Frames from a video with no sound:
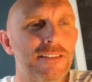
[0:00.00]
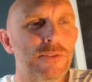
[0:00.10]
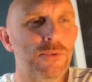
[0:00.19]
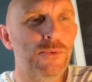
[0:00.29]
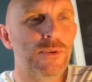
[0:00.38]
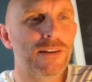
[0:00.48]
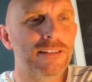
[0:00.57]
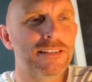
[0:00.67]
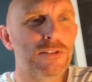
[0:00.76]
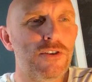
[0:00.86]

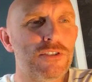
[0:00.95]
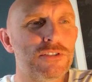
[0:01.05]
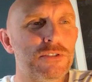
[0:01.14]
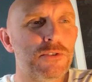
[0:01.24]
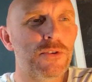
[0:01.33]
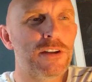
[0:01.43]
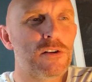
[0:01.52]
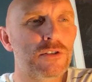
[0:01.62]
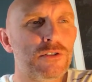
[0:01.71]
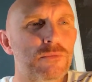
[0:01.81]
It's a long story.
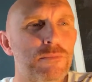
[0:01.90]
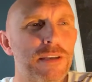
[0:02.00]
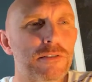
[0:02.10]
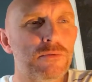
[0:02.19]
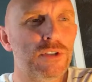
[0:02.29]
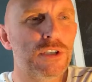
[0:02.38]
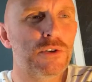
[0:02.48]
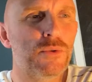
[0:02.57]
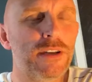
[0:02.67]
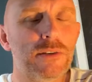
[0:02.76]
I'll make it really
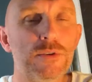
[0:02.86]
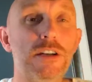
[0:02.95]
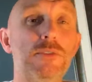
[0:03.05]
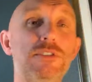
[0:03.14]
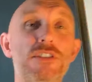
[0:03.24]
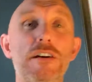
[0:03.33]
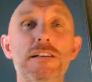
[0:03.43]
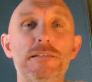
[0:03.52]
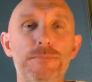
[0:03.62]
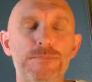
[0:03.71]
quick. When I was
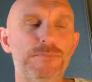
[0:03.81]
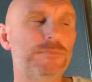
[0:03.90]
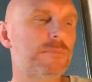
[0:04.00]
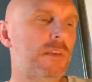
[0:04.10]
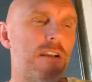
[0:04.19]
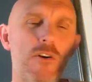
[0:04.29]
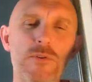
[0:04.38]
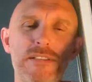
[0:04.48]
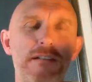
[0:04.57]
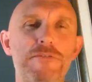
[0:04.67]
young, I
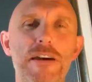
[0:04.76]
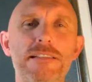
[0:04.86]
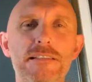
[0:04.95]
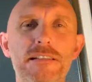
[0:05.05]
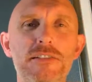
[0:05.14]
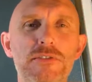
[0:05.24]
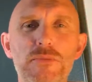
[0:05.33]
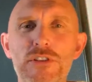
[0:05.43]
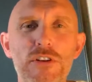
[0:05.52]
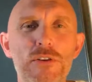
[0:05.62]
always had a fascination
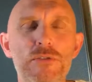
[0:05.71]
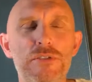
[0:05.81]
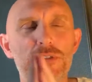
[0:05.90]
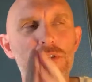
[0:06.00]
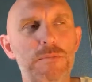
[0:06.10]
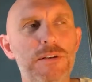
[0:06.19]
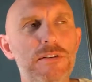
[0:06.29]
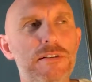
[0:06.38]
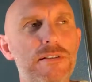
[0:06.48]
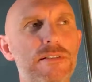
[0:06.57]
with ghosts and
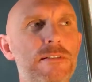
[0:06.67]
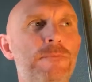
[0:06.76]
spirits.